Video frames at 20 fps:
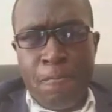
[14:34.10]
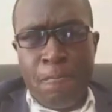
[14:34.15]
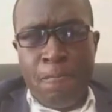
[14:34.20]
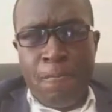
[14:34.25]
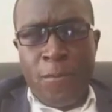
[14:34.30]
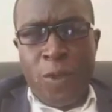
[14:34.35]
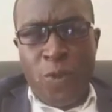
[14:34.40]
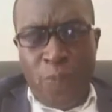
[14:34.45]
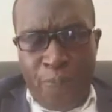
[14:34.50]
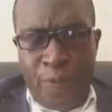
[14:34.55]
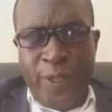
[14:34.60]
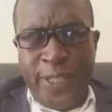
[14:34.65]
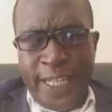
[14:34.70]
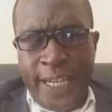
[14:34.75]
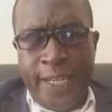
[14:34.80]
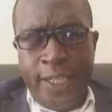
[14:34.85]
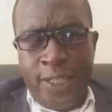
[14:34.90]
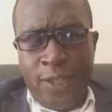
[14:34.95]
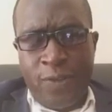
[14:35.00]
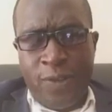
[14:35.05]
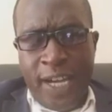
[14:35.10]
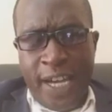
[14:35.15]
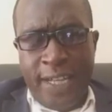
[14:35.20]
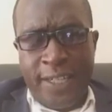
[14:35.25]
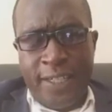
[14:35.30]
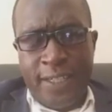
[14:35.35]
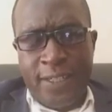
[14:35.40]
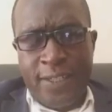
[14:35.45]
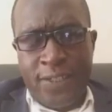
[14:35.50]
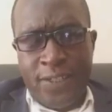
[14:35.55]
you protect
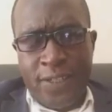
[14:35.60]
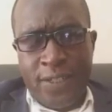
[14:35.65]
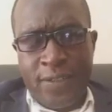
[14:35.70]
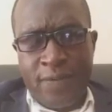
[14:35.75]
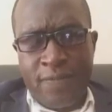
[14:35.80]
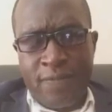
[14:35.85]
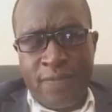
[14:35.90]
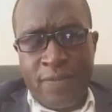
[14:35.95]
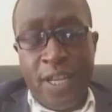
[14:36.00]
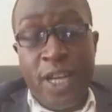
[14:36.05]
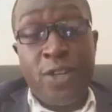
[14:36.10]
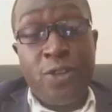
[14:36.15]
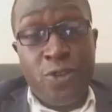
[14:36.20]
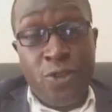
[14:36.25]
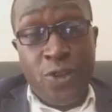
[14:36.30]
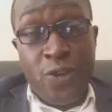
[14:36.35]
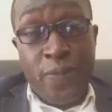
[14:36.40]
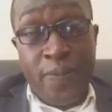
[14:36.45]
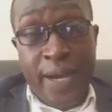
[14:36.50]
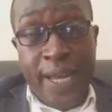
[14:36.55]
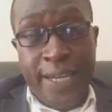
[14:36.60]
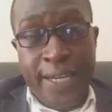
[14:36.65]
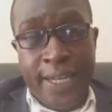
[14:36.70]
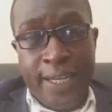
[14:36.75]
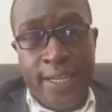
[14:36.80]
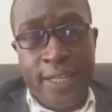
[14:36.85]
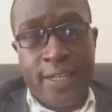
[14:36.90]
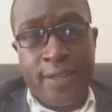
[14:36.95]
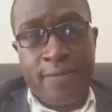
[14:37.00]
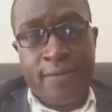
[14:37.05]
Ugandans and do your
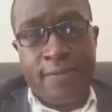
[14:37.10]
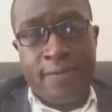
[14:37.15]
mandate.